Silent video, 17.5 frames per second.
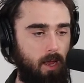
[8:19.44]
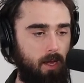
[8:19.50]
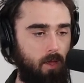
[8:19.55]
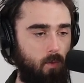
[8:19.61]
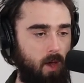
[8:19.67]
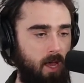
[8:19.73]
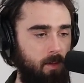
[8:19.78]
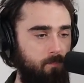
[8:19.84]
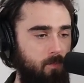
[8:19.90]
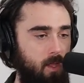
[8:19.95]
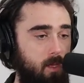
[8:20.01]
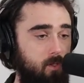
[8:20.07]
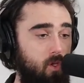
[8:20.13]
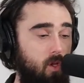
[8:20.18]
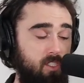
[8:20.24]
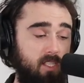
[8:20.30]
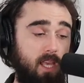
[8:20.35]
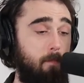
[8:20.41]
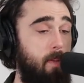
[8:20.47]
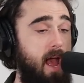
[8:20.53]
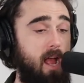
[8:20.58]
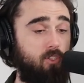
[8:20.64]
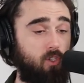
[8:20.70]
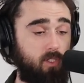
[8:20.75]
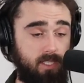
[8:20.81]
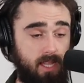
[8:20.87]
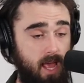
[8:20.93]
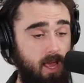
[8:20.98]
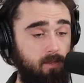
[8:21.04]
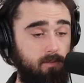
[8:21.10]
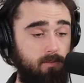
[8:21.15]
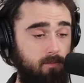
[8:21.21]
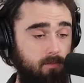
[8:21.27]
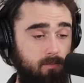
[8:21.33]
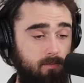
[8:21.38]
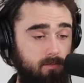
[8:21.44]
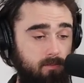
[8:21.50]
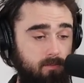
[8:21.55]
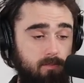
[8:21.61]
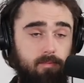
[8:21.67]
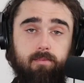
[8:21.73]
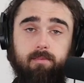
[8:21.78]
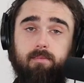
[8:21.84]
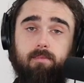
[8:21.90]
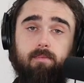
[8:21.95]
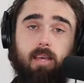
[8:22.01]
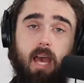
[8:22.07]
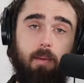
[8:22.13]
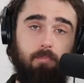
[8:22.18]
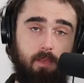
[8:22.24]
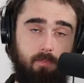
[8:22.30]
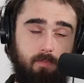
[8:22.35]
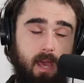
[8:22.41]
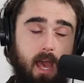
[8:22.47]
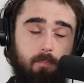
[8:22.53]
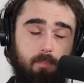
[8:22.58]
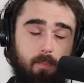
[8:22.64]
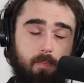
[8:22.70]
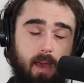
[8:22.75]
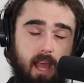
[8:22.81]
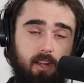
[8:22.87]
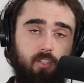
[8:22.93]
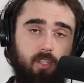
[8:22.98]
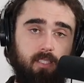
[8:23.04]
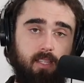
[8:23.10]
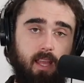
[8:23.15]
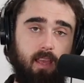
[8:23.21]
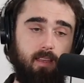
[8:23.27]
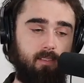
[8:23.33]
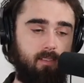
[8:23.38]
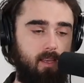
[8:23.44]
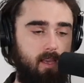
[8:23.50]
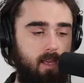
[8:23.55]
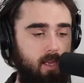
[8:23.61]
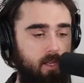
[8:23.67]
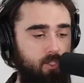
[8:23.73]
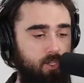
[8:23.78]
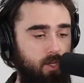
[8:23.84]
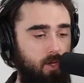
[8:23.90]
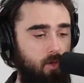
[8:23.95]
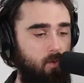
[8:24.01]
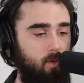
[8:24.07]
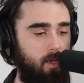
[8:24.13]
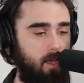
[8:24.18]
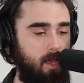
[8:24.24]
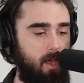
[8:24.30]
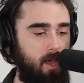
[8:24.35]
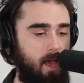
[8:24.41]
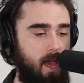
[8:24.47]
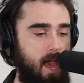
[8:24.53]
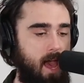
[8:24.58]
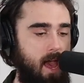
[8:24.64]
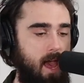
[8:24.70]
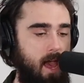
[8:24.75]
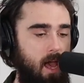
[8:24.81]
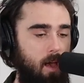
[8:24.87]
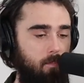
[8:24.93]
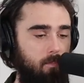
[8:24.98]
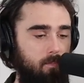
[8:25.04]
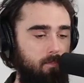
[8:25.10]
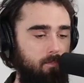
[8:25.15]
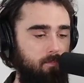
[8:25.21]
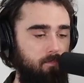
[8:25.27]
Anyway, so it's St. Patrick's Day. Happy Patrick's Day to you. It